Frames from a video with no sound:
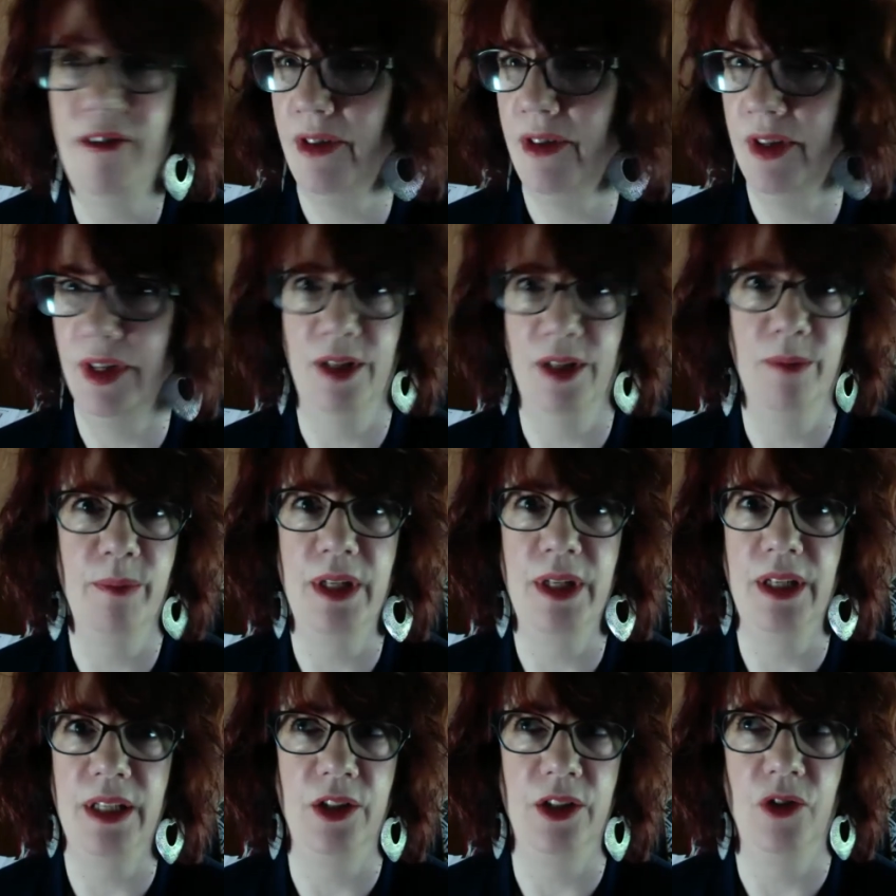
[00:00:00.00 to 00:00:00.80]
and it can
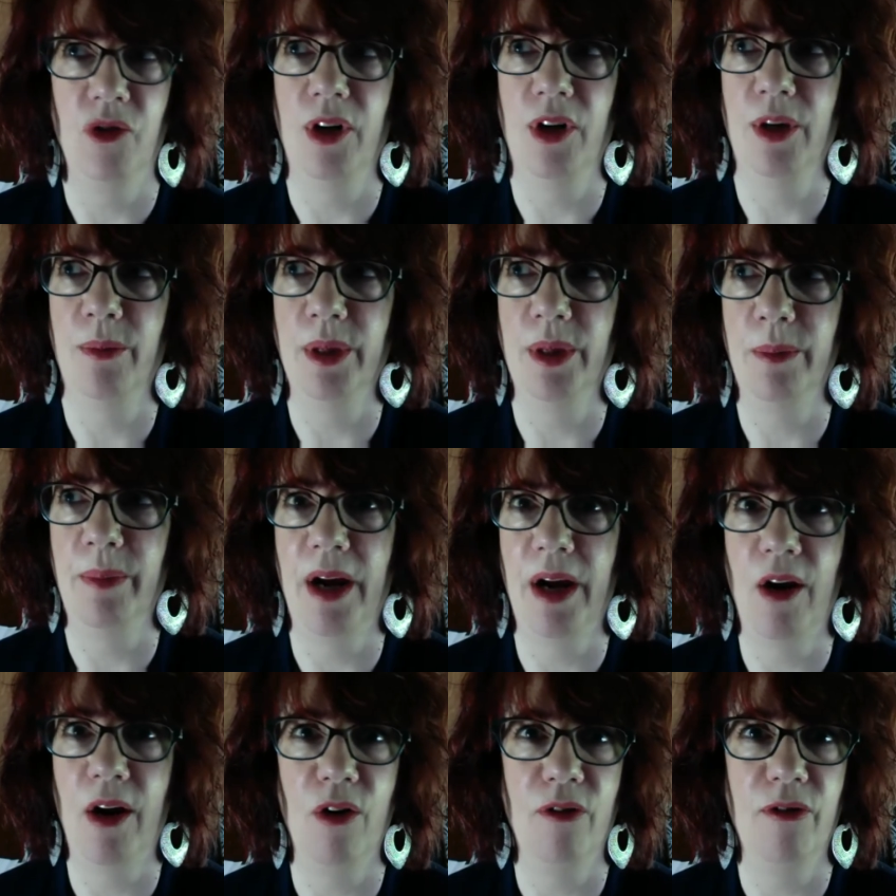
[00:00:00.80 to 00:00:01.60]
be incredibly
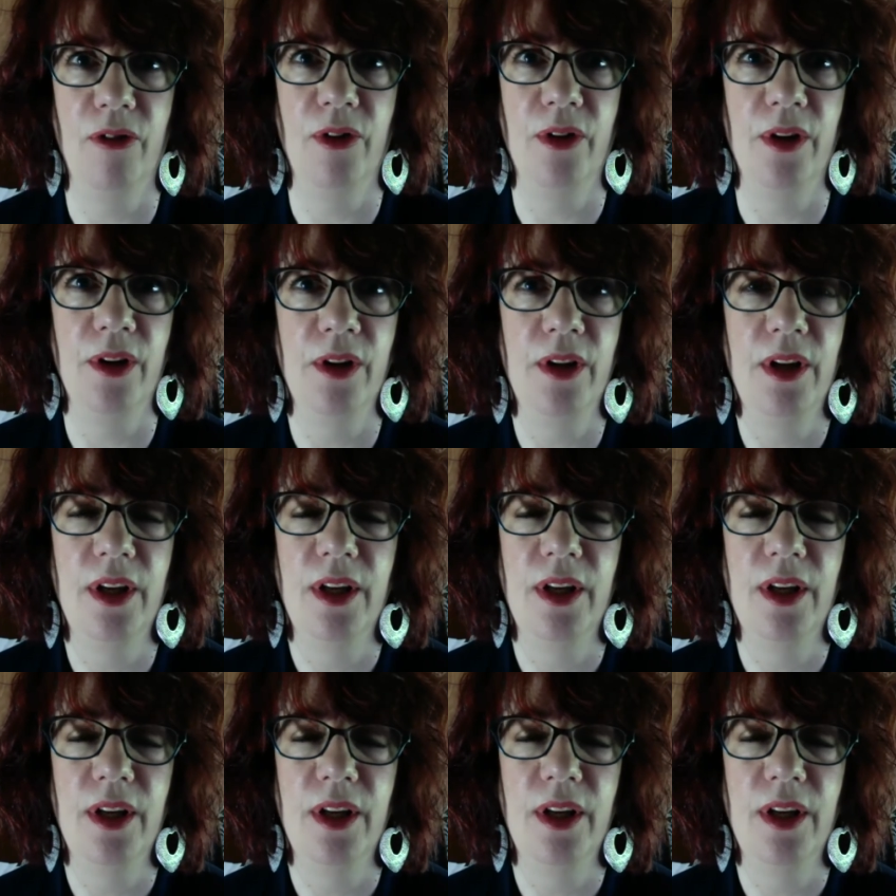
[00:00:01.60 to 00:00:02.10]
powerful.